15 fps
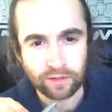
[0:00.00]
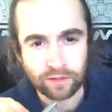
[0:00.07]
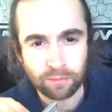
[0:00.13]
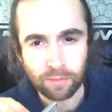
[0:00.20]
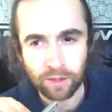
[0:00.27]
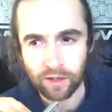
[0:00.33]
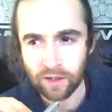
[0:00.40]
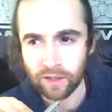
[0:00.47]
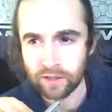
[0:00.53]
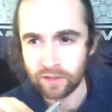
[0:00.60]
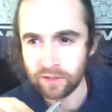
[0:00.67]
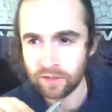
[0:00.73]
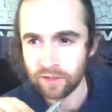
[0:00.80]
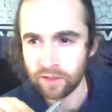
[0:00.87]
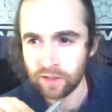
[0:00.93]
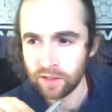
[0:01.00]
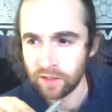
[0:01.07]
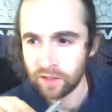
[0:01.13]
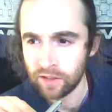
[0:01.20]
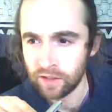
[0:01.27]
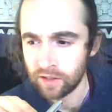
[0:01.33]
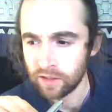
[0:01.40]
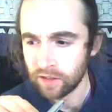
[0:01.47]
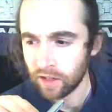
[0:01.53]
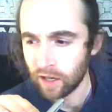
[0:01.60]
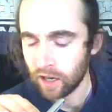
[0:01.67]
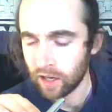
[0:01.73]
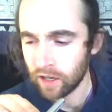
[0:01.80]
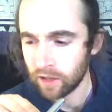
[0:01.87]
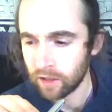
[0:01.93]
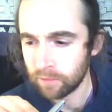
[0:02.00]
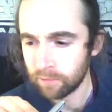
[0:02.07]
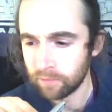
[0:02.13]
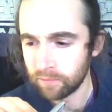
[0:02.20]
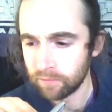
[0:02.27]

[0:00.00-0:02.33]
symbolise a